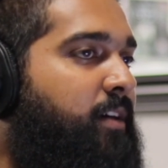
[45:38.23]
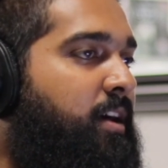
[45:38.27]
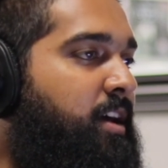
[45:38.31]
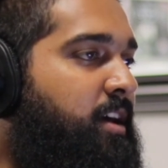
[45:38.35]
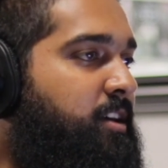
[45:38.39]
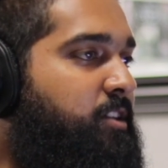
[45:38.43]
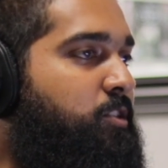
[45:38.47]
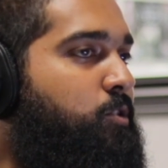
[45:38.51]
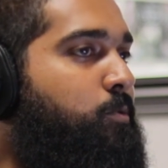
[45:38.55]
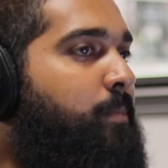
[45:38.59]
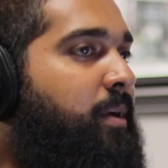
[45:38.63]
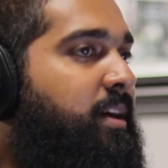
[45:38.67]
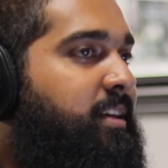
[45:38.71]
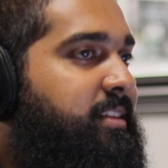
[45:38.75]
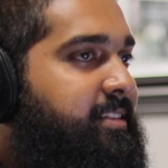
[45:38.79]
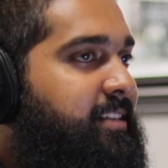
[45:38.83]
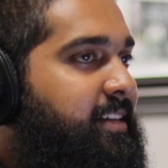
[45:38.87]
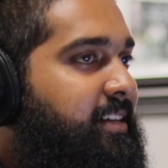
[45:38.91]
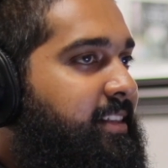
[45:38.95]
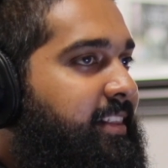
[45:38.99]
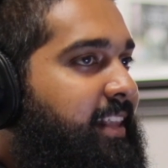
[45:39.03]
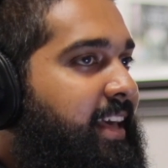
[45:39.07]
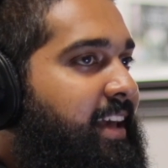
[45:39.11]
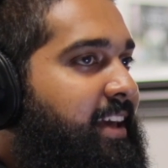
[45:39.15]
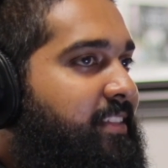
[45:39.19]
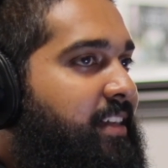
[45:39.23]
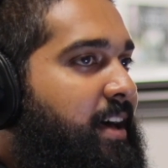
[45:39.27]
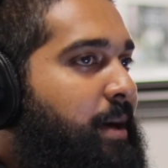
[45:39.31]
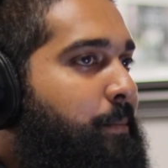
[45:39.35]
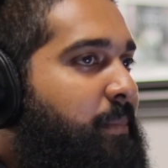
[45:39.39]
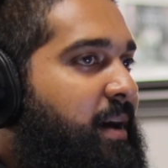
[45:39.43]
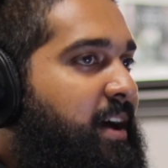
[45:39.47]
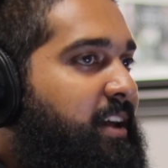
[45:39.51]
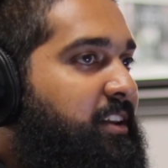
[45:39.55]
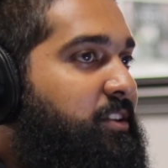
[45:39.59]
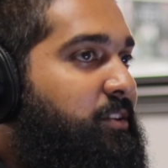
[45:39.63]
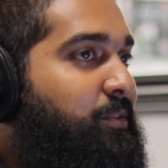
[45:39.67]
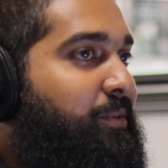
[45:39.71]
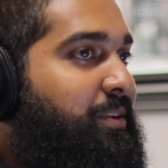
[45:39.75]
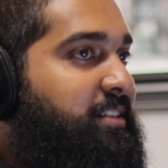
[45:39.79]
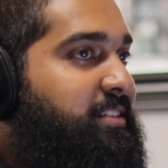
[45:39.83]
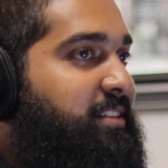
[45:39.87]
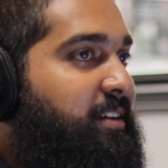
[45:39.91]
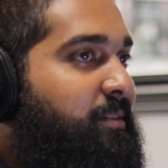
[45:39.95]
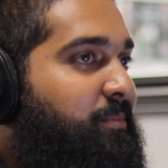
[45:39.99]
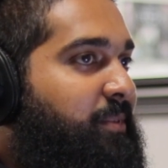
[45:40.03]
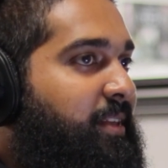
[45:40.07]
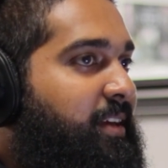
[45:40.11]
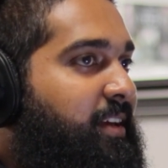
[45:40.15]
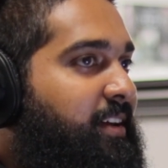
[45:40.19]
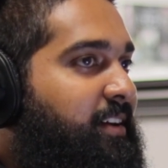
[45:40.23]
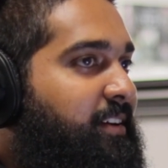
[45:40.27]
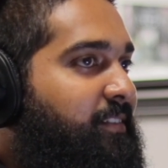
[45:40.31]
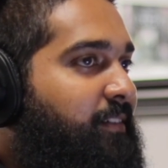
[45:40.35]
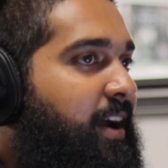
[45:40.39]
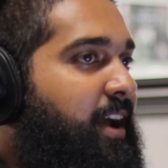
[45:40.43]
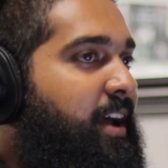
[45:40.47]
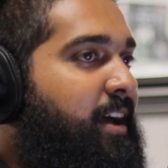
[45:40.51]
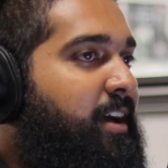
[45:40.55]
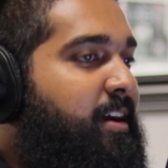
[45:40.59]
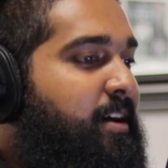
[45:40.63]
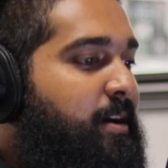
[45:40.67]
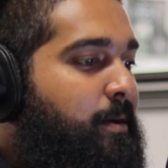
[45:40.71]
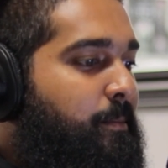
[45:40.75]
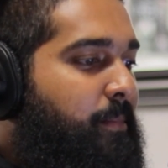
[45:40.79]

Yeah. You might delay that by doing something, right?